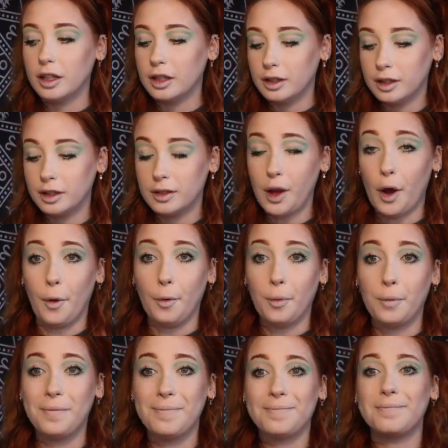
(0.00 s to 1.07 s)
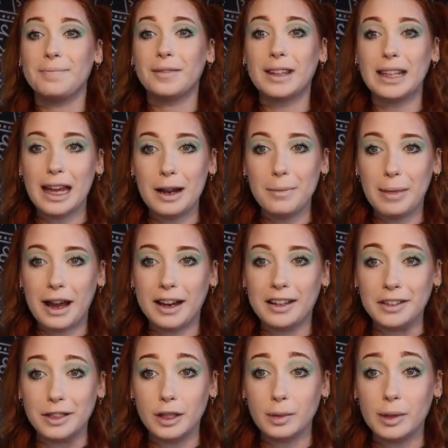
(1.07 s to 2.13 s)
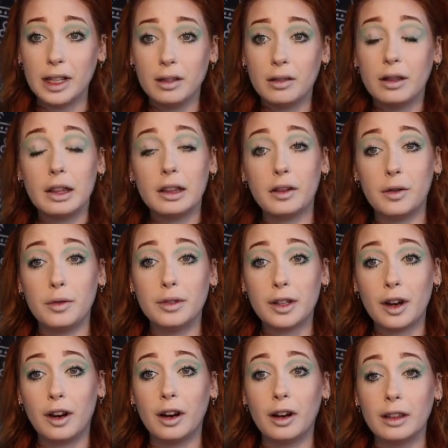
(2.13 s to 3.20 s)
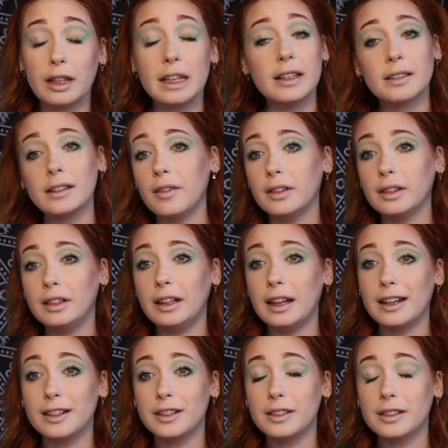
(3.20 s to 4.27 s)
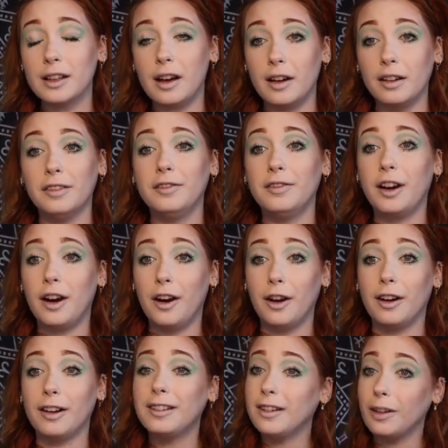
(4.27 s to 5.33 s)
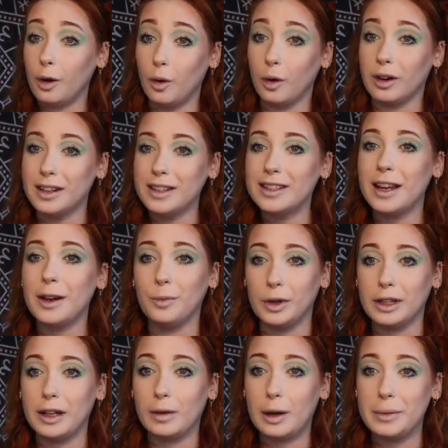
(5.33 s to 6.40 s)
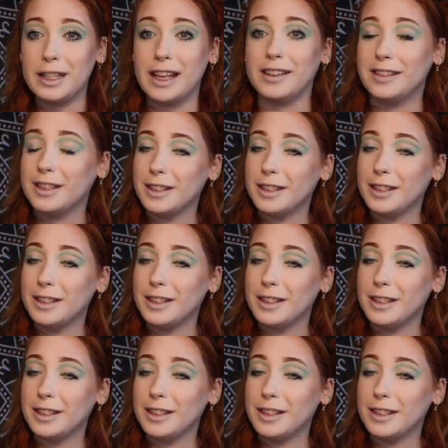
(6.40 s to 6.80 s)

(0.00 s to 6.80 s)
So, getting back into it, those are the 7 layers of our auras and what they represent.